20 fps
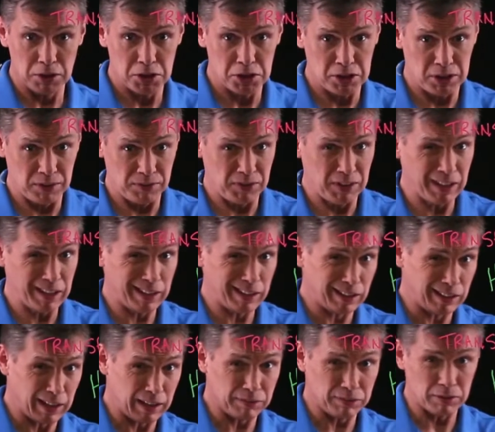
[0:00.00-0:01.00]
Shifting
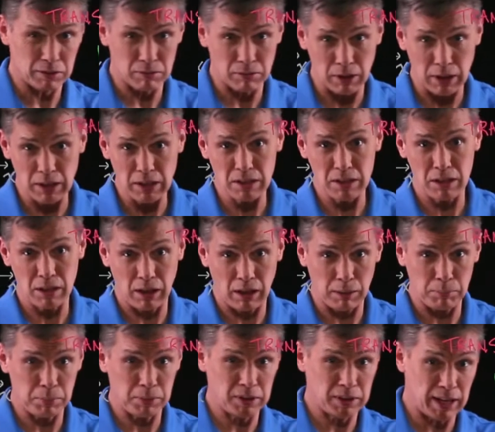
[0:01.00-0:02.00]
it left, right,
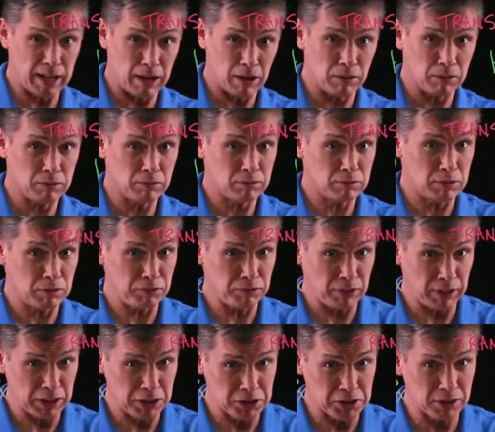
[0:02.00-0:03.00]
up, down,
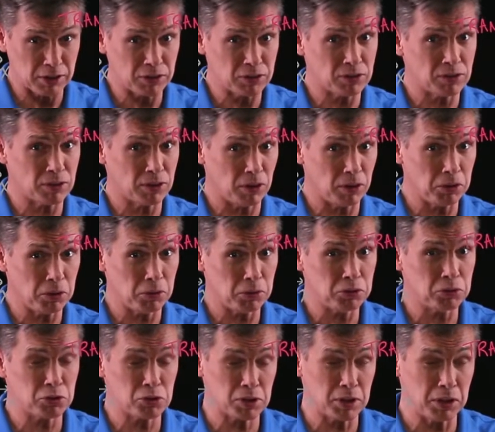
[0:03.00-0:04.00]
reflections, all
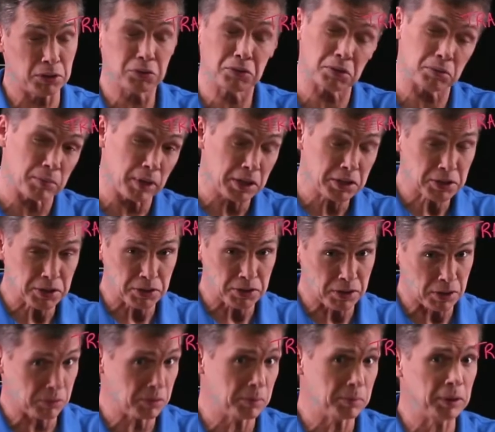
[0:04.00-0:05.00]
those
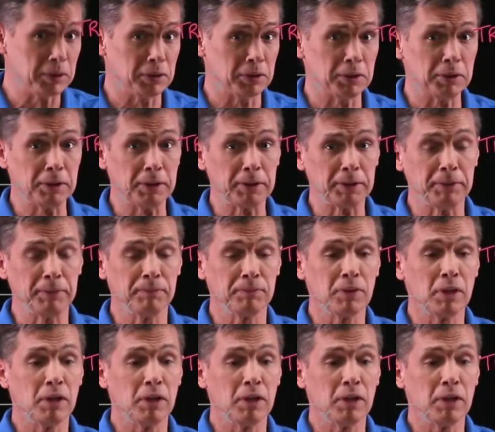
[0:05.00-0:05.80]
transformations that we've been learning